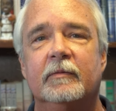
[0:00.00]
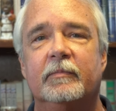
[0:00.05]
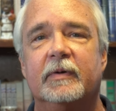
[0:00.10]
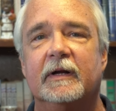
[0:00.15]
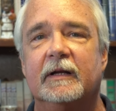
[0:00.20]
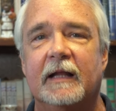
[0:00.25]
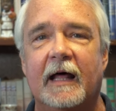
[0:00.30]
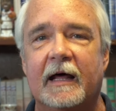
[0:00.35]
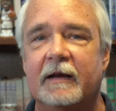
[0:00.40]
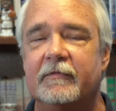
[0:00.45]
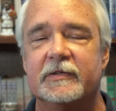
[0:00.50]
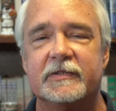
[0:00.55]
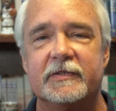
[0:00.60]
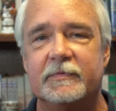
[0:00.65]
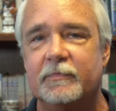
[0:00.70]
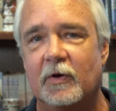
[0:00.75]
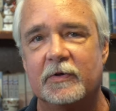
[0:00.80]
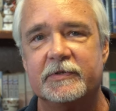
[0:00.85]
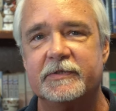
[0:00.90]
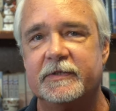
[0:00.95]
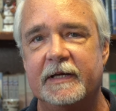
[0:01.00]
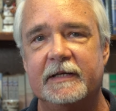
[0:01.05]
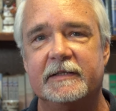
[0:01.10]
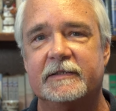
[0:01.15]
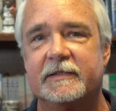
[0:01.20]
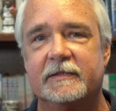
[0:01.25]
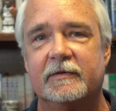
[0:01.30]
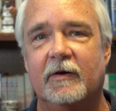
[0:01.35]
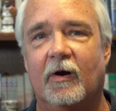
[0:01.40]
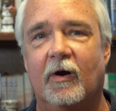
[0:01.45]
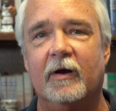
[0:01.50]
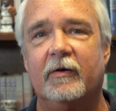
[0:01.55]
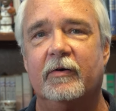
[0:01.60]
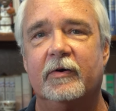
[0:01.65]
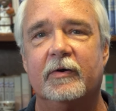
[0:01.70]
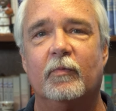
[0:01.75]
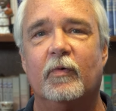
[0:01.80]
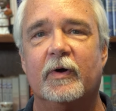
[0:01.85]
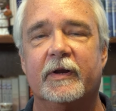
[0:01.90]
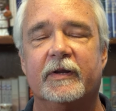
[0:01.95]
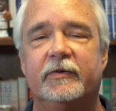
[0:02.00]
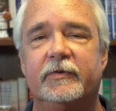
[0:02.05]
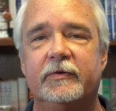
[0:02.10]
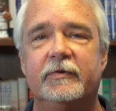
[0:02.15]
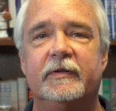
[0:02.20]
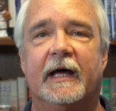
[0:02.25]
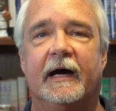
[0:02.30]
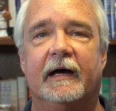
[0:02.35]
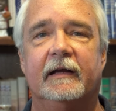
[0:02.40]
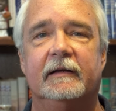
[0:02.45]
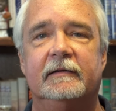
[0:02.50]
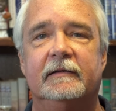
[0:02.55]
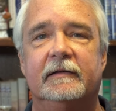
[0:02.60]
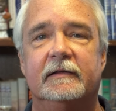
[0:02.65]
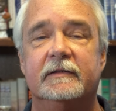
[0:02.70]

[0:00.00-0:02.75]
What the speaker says: But a lot of the small states aren't going to want to do that.